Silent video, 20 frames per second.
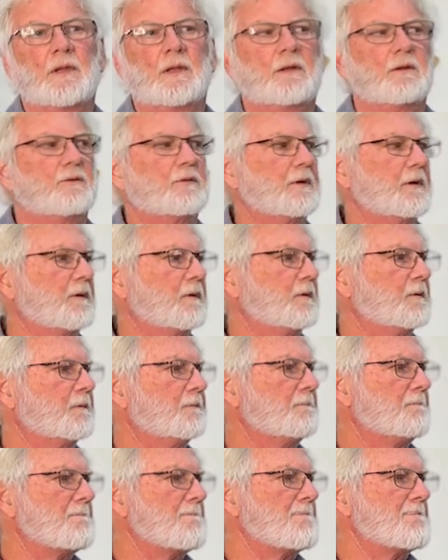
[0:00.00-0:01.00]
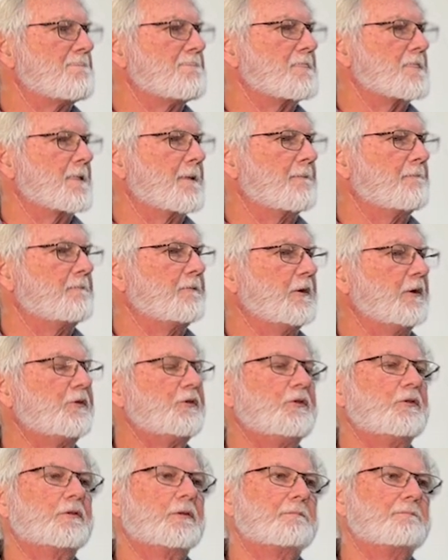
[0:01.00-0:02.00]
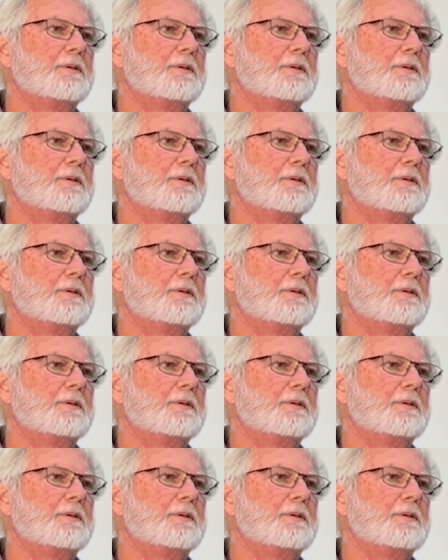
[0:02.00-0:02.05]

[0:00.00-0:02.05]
So this is a